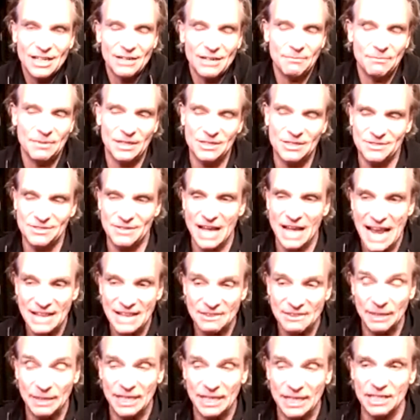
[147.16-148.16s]
because at
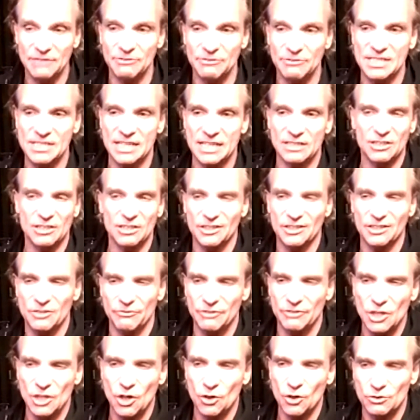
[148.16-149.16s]
the beginning we said, okay,
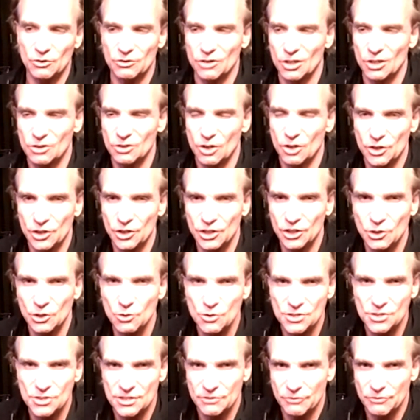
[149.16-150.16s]
not going to
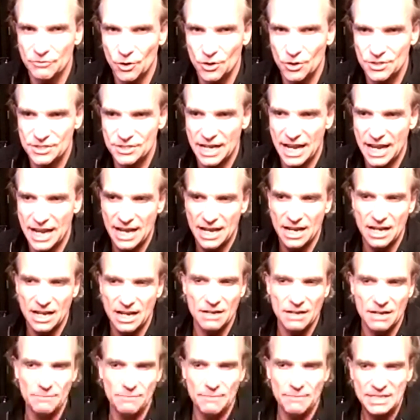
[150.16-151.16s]
use the words
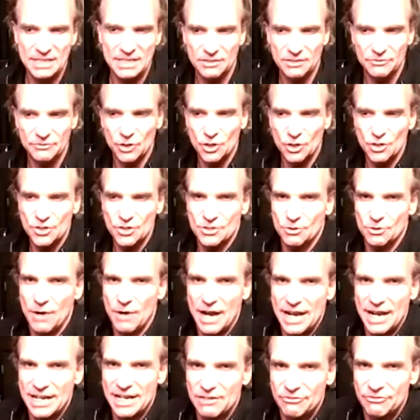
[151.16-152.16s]
metaverse or
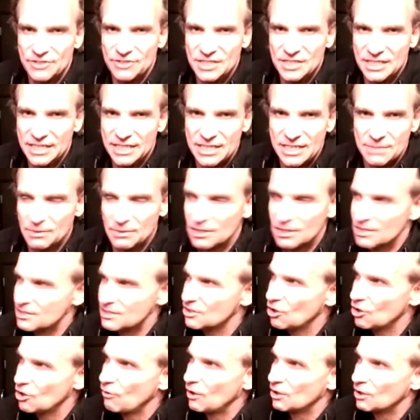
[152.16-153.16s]
NFTs because
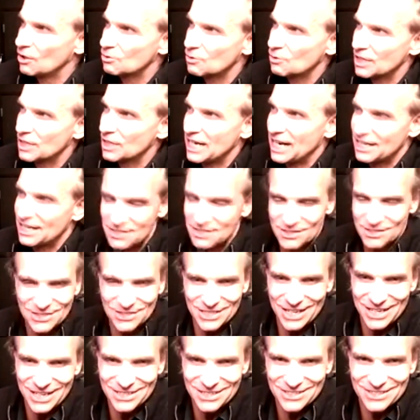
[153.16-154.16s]
no one really
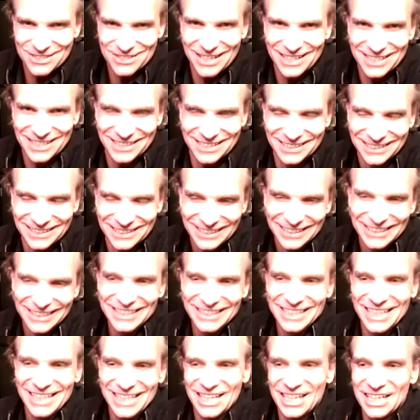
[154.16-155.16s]
understands that.
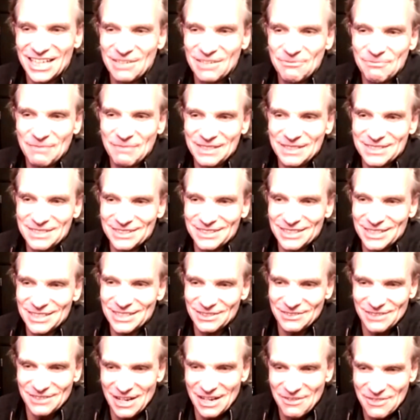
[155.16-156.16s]
But
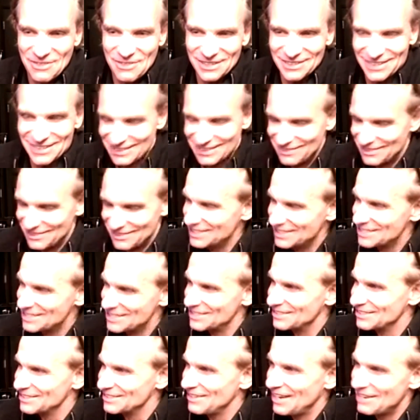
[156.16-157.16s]
I think things
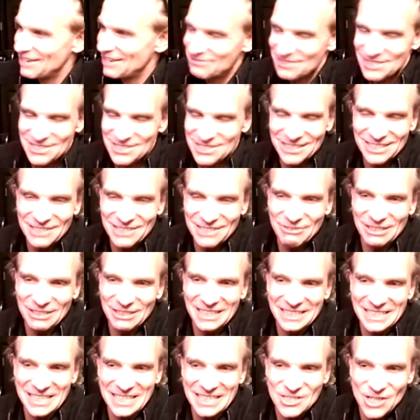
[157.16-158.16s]
have
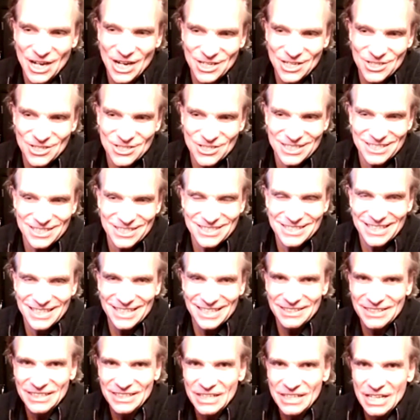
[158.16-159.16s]
significantly changed since
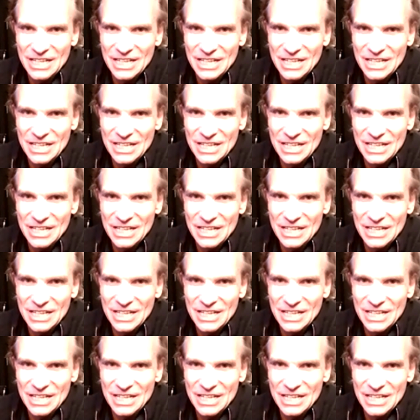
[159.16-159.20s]
then.